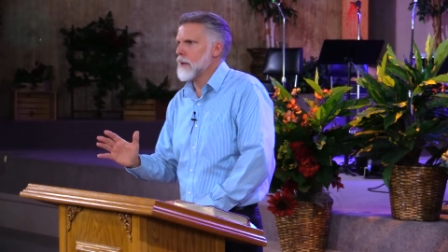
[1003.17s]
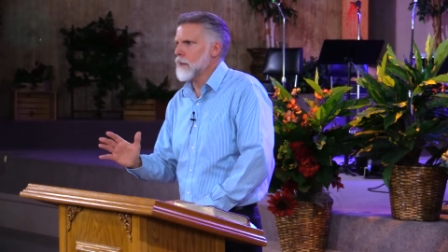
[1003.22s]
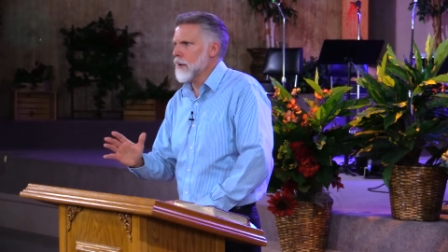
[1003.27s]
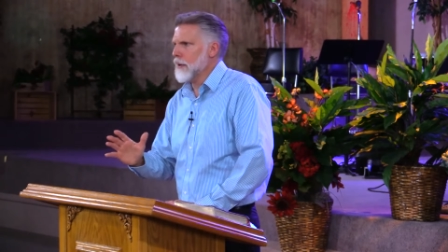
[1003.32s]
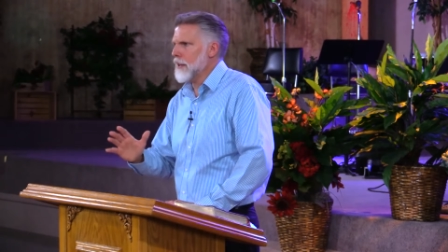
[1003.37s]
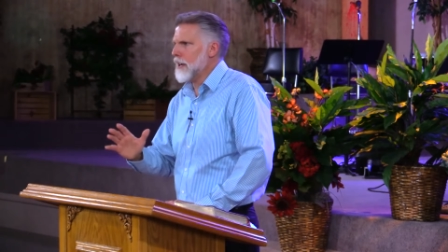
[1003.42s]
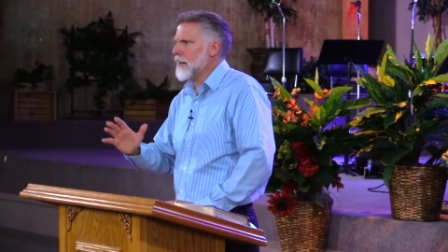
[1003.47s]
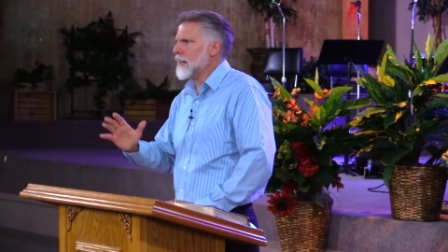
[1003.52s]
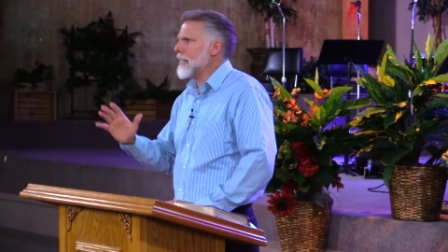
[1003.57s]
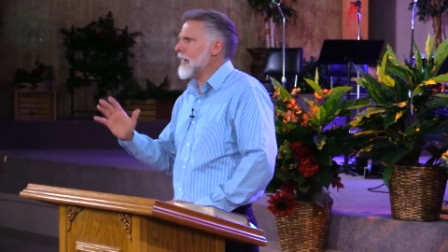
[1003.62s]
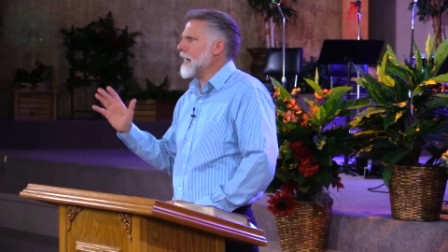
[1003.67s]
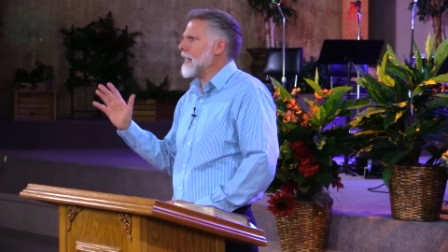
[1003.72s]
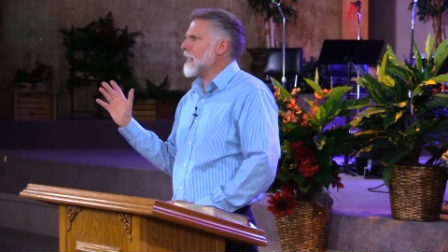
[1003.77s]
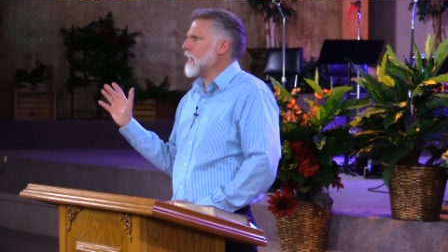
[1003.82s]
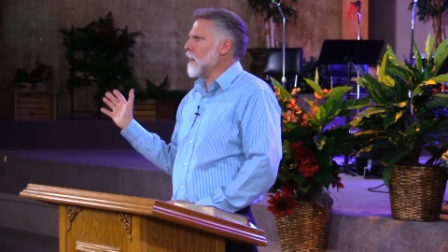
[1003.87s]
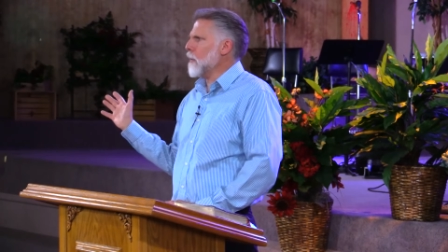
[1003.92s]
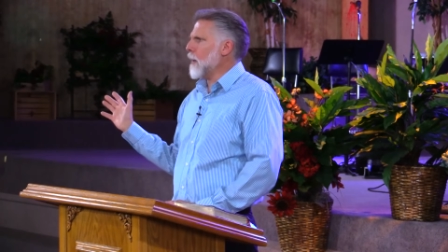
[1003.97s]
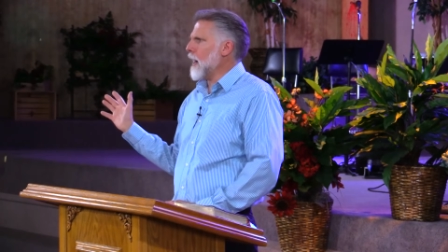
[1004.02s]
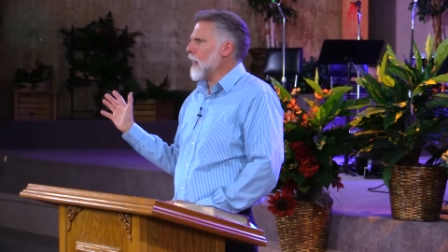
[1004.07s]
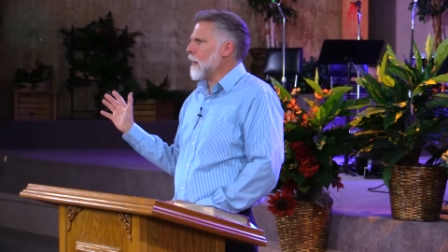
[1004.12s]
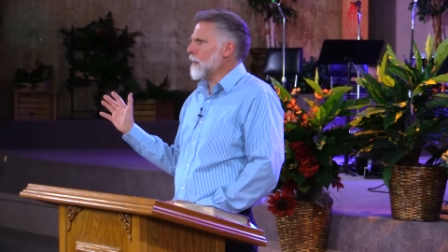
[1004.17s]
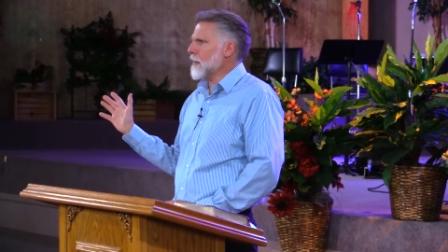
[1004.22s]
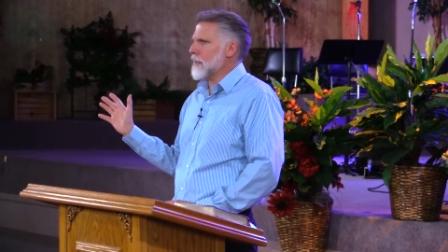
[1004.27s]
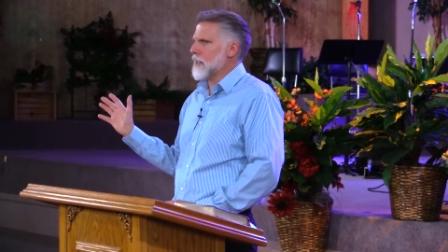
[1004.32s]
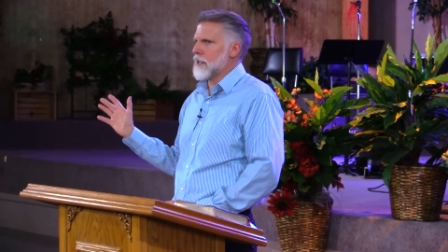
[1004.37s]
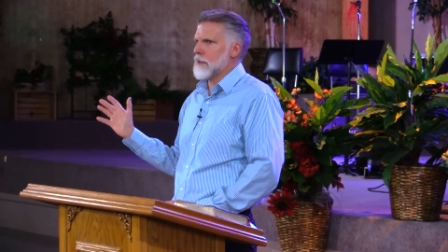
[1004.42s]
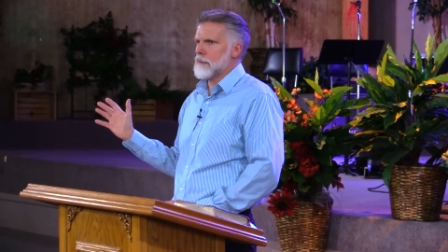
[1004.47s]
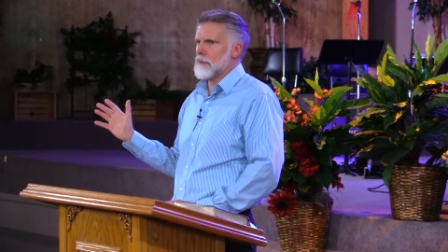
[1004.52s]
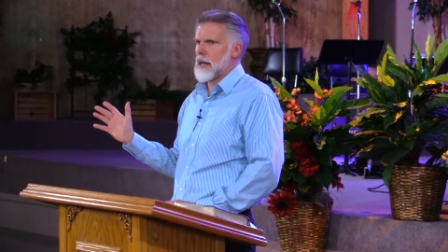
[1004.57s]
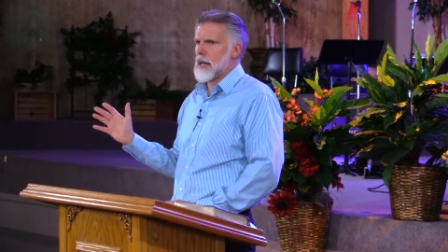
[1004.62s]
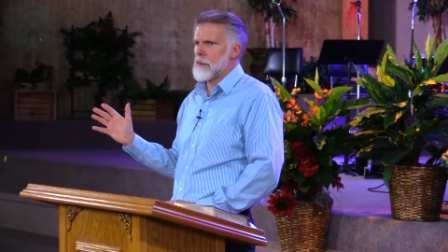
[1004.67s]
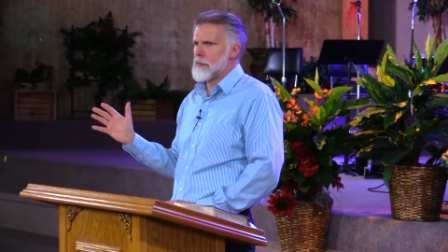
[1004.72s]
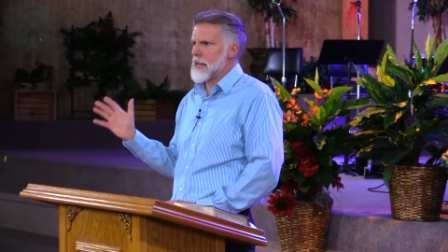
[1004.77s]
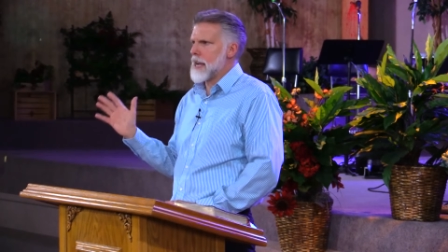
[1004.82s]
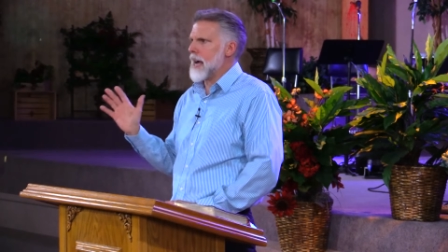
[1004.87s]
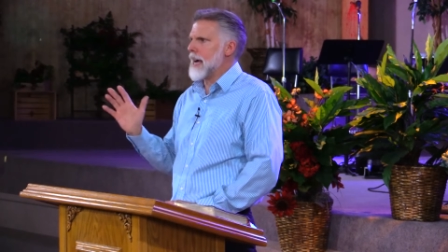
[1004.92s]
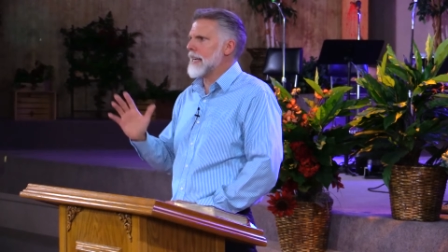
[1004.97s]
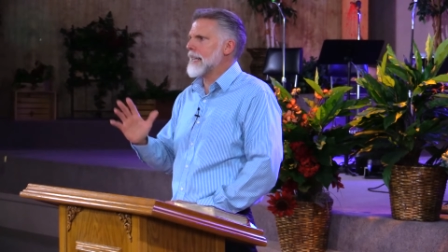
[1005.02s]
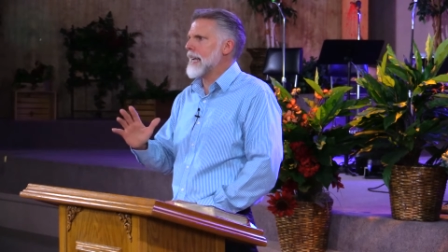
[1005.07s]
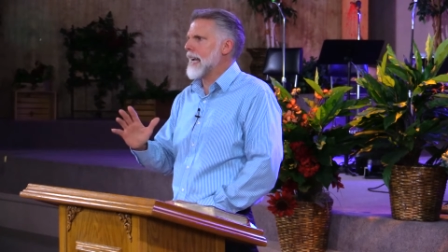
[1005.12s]
well, they're getting away with it. Maybe
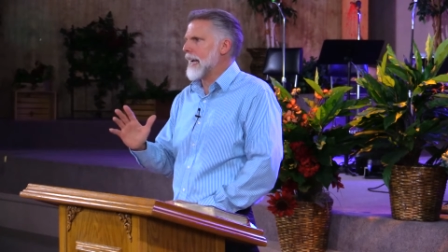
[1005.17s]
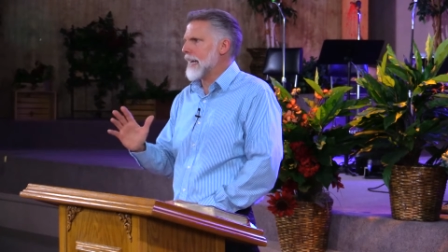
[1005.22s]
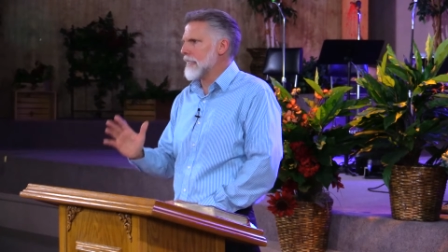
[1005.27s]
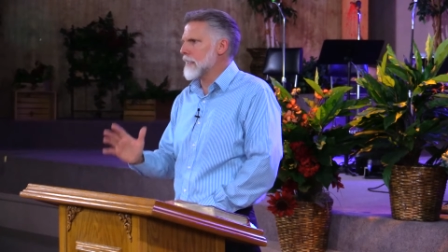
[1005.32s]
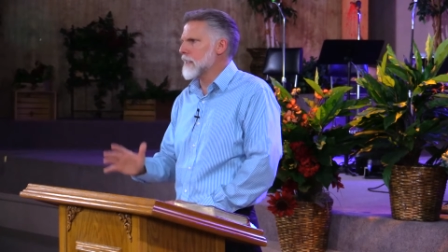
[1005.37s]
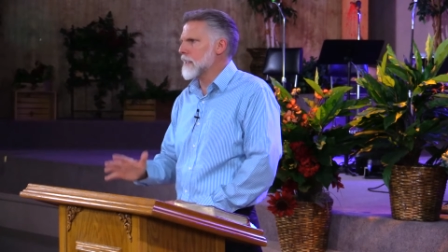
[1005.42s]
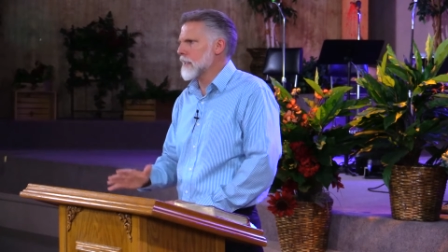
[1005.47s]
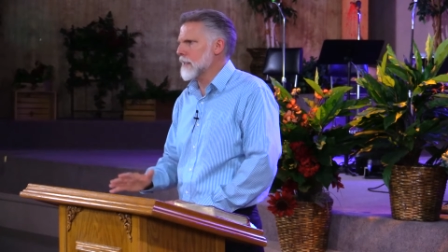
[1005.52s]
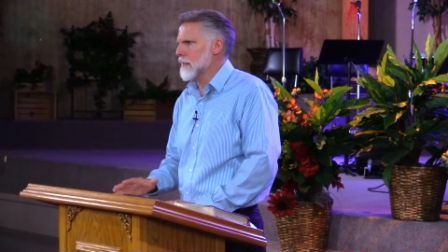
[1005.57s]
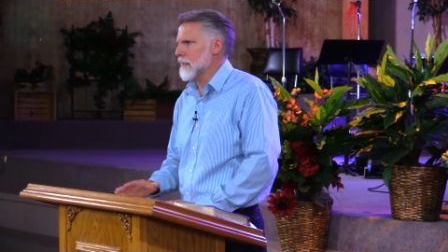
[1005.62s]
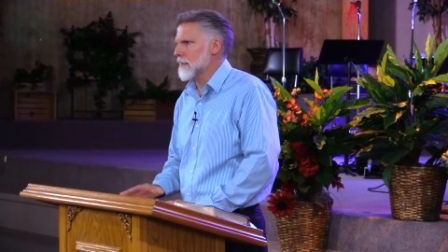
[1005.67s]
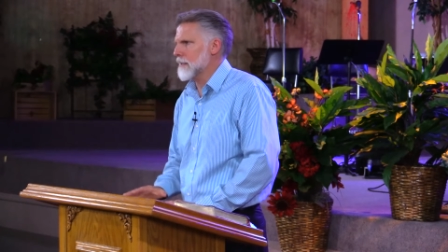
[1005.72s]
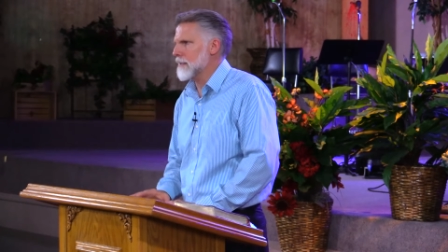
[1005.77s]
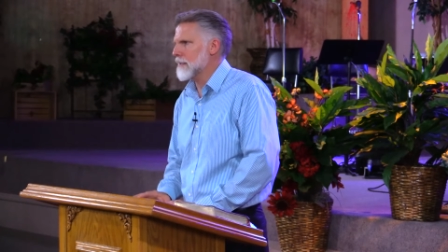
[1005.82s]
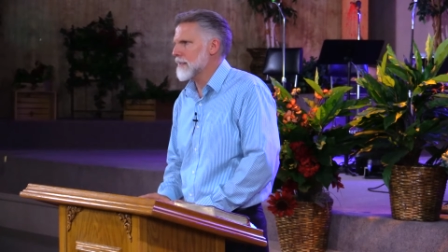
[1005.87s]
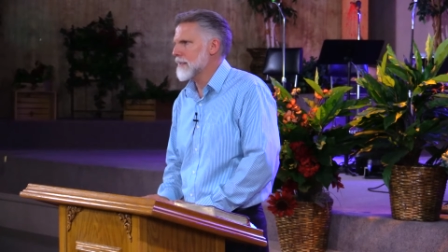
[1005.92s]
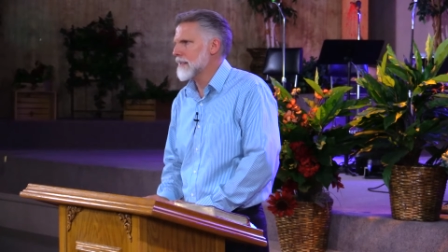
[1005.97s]
I can too.